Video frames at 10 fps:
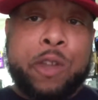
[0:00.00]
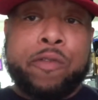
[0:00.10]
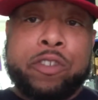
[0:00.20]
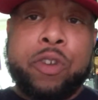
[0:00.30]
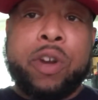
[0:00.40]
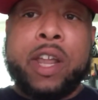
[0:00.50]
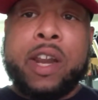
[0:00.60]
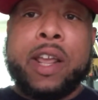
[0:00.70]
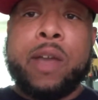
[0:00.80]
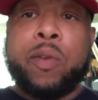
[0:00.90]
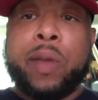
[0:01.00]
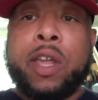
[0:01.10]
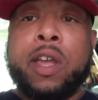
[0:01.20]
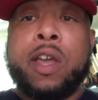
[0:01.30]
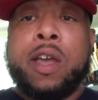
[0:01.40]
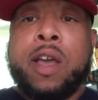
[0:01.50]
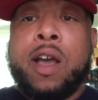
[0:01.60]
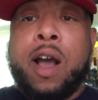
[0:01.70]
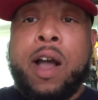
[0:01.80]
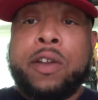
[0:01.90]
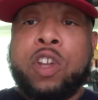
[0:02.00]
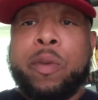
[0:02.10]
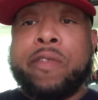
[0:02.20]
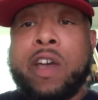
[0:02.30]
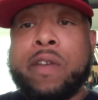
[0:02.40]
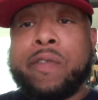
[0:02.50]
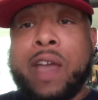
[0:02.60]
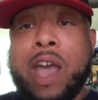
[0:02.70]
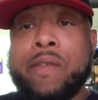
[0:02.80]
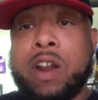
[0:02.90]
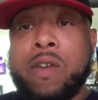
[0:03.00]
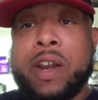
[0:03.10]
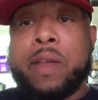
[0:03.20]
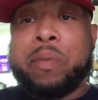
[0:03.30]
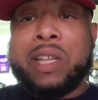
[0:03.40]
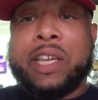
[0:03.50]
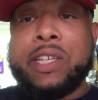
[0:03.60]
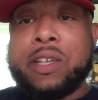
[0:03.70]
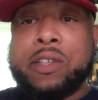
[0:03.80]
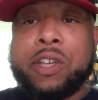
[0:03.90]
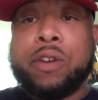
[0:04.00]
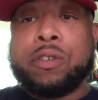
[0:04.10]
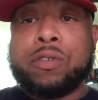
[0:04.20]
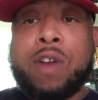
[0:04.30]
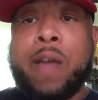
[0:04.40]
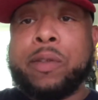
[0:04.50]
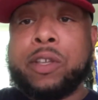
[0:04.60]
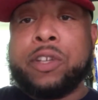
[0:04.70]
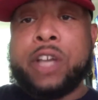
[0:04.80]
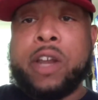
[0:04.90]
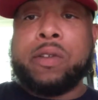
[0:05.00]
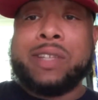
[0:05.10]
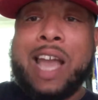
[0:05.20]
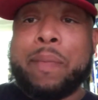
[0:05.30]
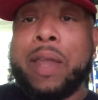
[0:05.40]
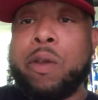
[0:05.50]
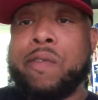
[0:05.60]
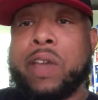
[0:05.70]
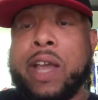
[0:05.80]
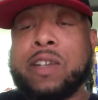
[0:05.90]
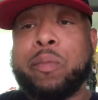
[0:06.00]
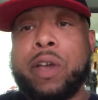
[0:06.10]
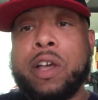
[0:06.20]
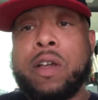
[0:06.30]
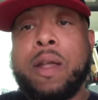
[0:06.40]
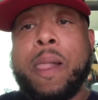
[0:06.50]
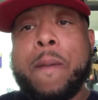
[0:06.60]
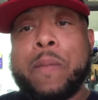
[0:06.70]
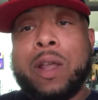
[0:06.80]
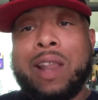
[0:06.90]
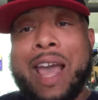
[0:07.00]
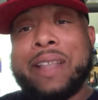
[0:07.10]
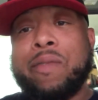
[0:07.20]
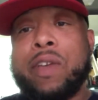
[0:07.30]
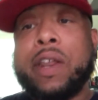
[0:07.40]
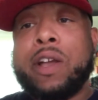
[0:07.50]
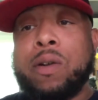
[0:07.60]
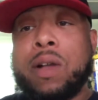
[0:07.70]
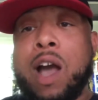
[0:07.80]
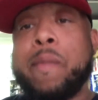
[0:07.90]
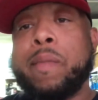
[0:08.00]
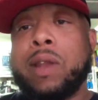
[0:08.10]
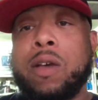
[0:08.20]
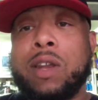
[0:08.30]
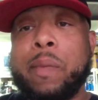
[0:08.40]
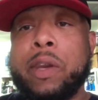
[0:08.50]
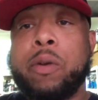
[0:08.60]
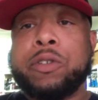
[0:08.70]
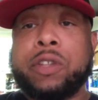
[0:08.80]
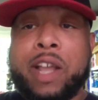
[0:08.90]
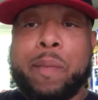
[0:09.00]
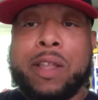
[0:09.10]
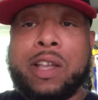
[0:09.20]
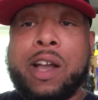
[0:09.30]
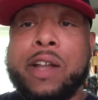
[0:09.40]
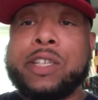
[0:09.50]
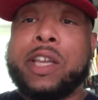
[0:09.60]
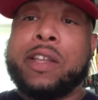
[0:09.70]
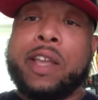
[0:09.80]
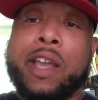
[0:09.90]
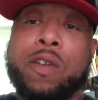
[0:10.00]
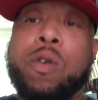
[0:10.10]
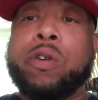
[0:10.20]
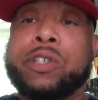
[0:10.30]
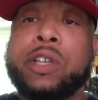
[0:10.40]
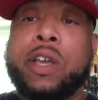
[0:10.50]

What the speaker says: you for tuning in again with me. Do me a favor, if you haven't already, please consider subscribing to the channel. Tap that notification bell, like the video, comment below, let me know what you think about the content, and of course,